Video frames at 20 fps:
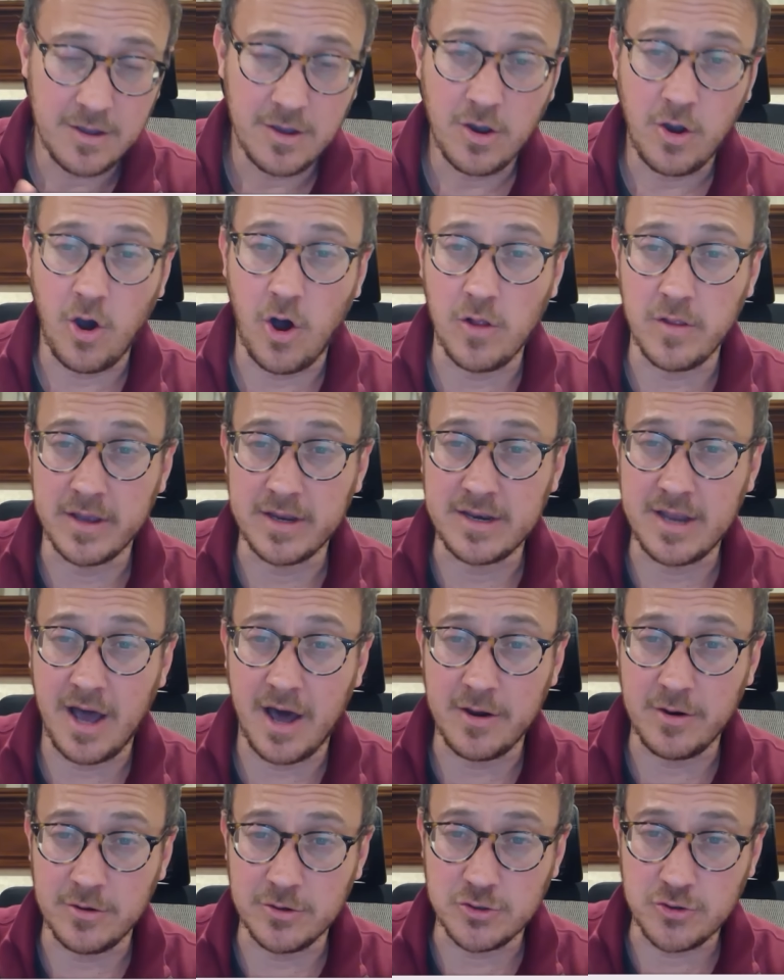calling
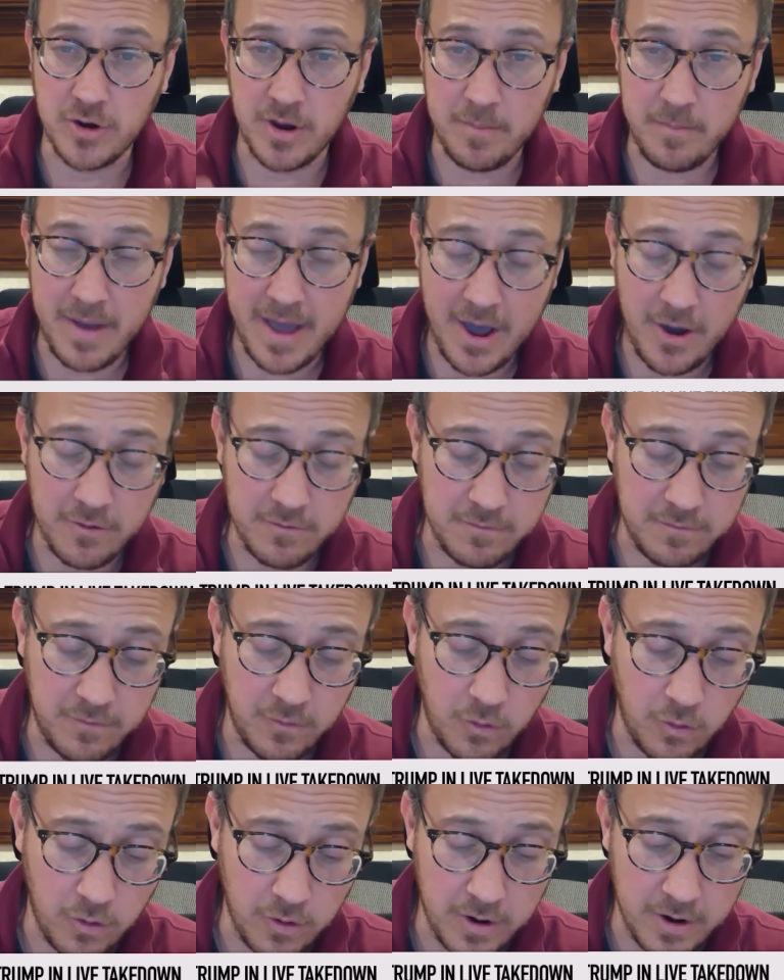Donald Trump out
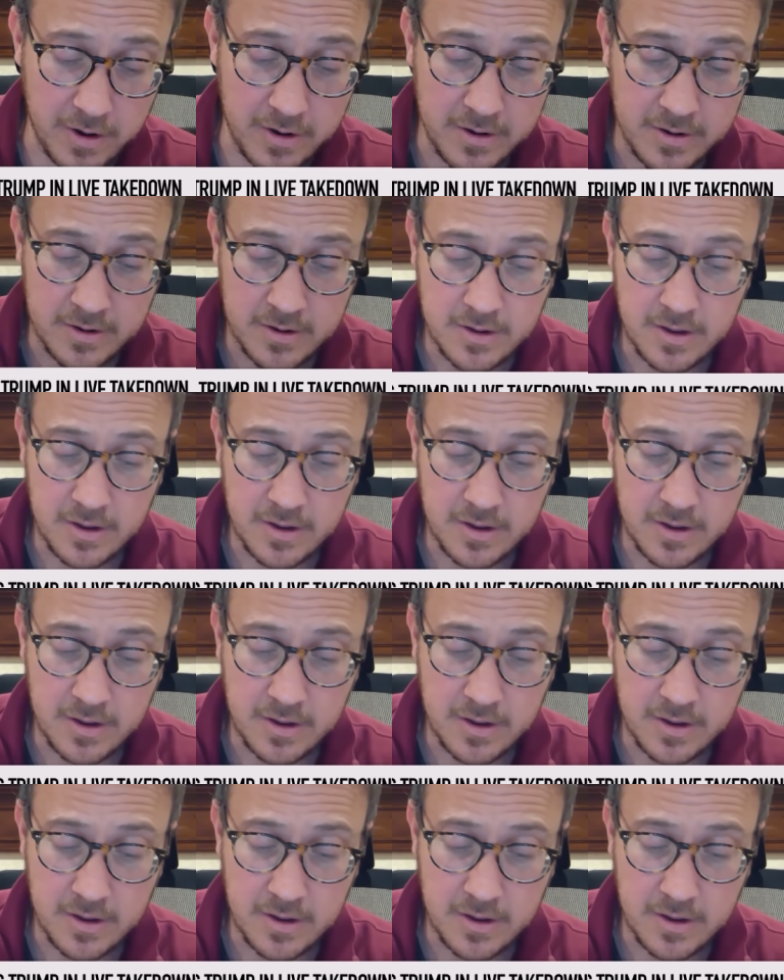for